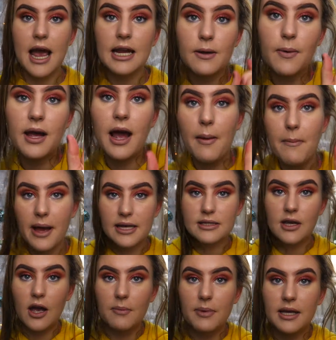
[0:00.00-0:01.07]
Anyway, I best
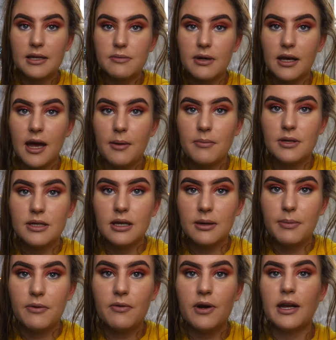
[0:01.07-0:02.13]
go because my camera's going to
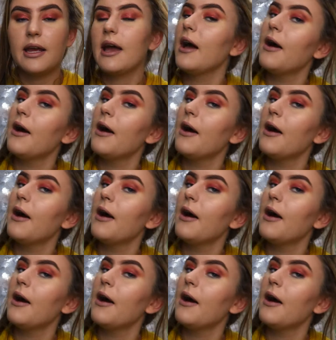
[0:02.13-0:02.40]
be running